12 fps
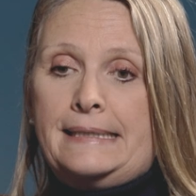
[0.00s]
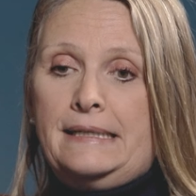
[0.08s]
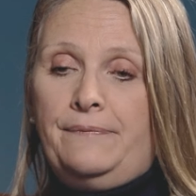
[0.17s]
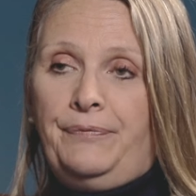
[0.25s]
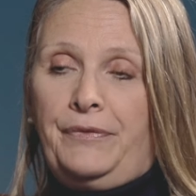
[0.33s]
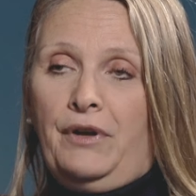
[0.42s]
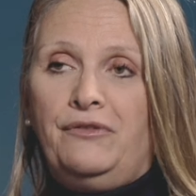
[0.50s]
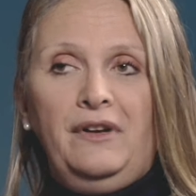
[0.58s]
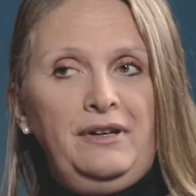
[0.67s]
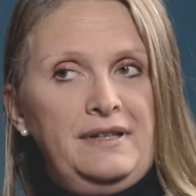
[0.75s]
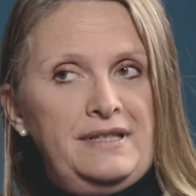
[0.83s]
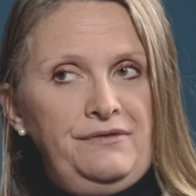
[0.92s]
a
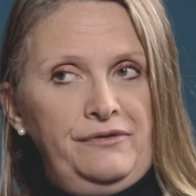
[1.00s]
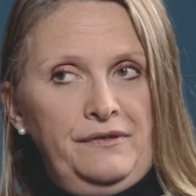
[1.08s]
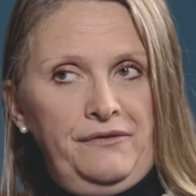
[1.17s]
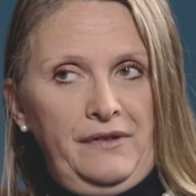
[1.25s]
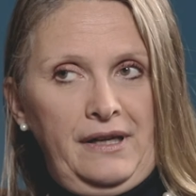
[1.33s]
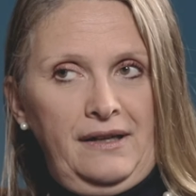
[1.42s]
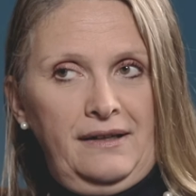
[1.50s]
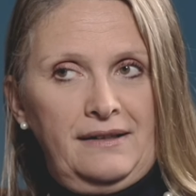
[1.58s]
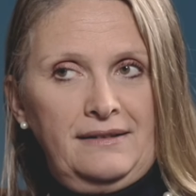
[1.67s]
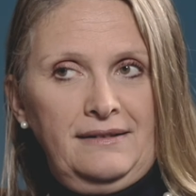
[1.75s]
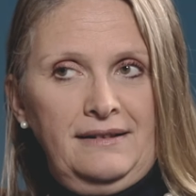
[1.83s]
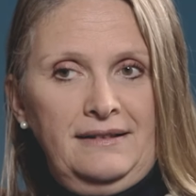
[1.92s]
very different thing,
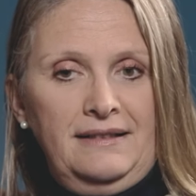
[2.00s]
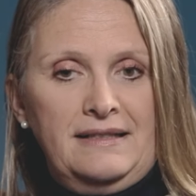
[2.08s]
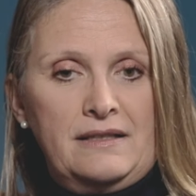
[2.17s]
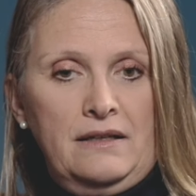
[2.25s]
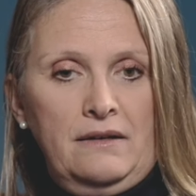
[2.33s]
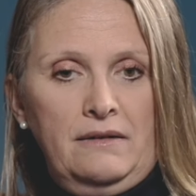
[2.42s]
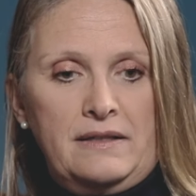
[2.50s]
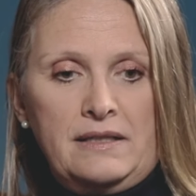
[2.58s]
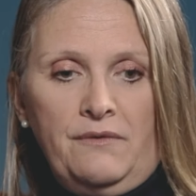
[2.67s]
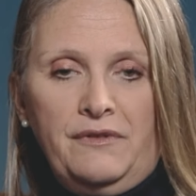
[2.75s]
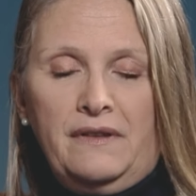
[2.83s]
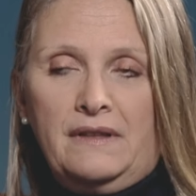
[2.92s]
and it's
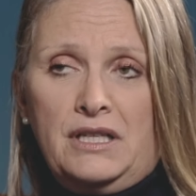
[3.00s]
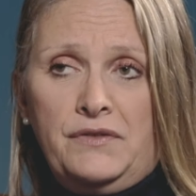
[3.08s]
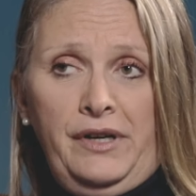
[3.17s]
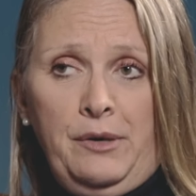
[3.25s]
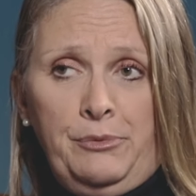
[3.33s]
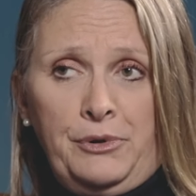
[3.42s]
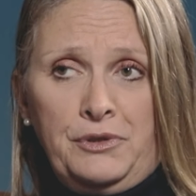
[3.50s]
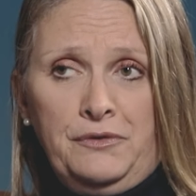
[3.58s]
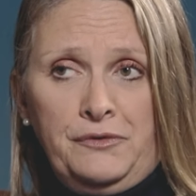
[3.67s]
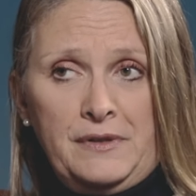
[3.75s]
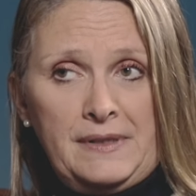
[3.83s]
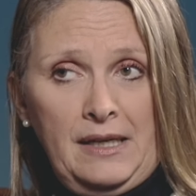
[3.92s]
something that is very important
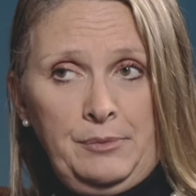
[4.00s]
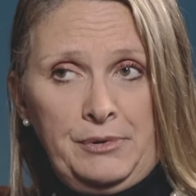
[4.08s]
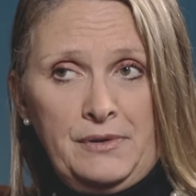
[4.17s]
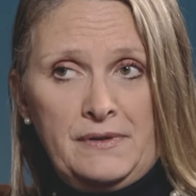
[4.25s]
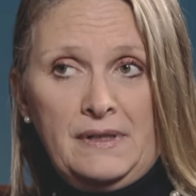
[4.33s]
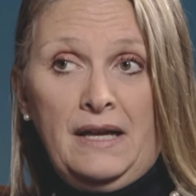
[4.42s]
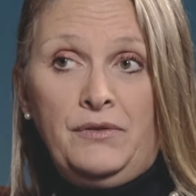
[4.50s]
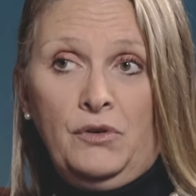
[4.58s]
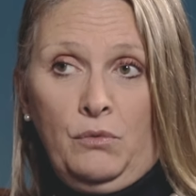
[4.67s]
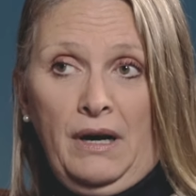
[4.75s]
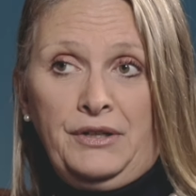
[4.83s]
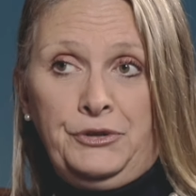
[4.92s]
for Cyprus and the
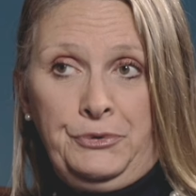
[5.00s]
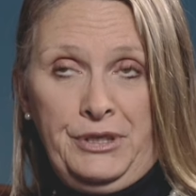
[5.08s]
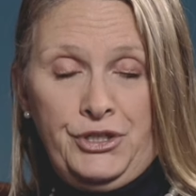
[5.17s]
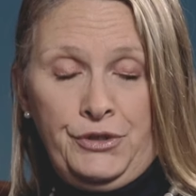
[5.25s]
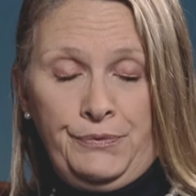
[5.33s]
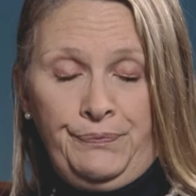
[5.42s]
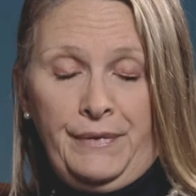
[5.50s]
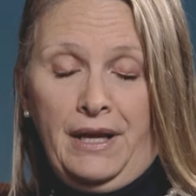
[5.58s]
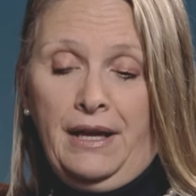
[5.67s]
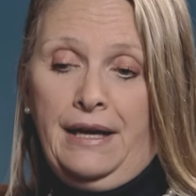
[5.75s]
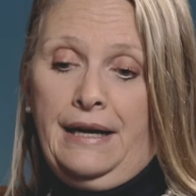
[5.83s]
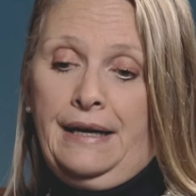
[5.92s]
wider region.
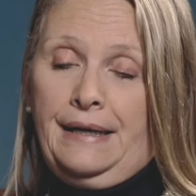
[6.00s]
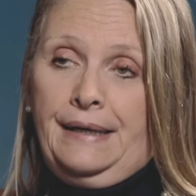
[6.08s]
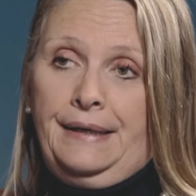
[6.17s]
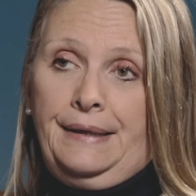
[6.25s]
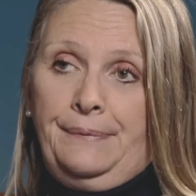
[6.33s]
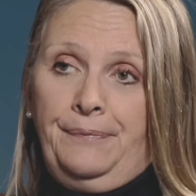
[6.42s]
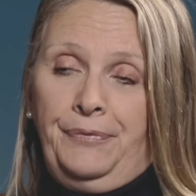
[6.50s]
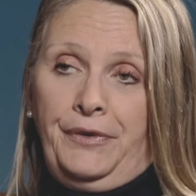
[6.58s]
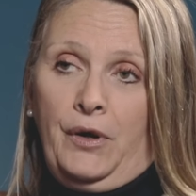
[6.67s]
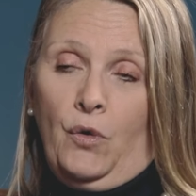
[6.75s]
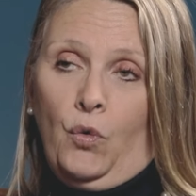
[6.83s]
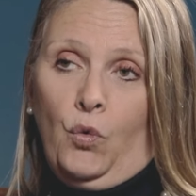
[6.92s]

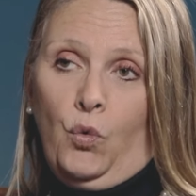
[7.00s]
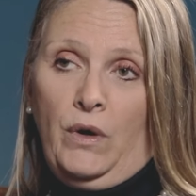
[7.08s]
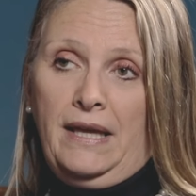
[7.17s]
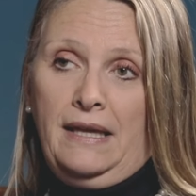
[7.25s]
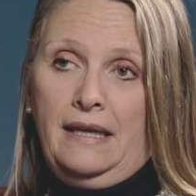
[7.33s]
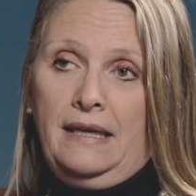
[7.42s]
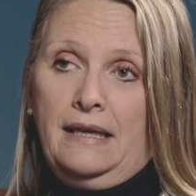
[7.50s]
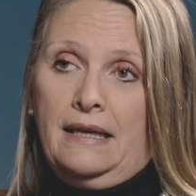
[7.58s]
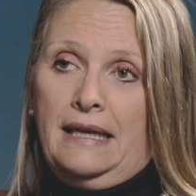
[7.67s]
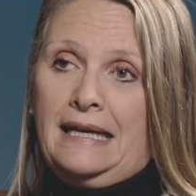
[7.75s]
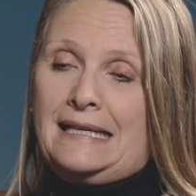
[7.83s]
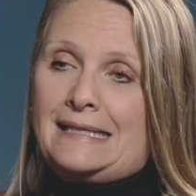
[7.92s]
We
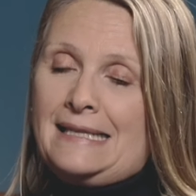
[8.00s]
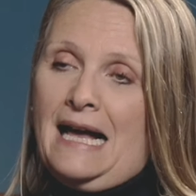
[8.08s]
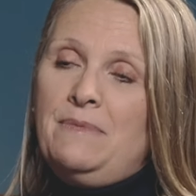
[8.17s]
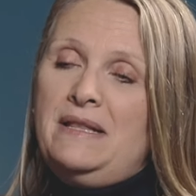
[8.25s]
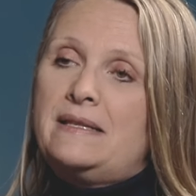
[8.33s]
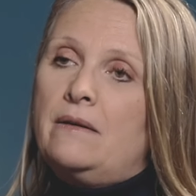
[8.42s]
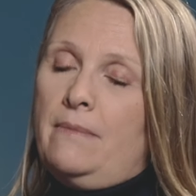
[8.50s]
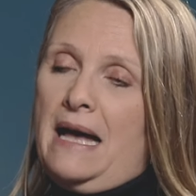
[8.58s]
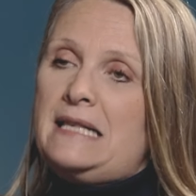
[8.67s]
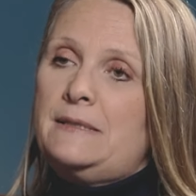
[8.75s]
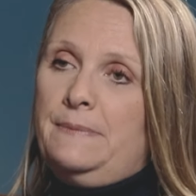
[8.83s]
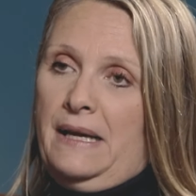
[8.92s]
examine some
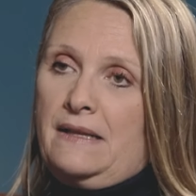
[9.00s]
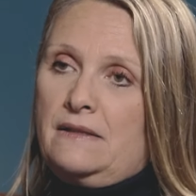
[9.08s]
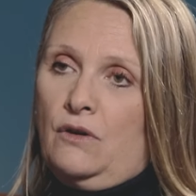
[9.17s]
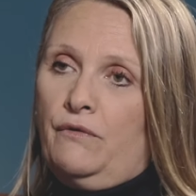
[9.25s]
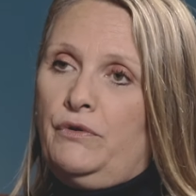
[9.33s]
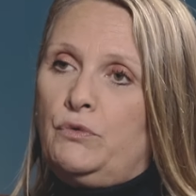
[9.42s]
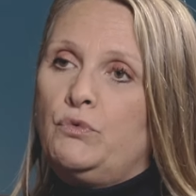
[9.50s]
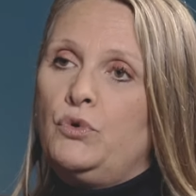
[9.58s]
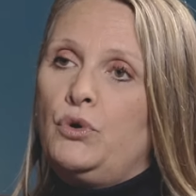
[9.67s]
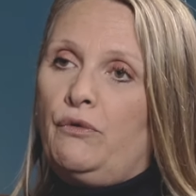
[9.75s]
aspects of the rule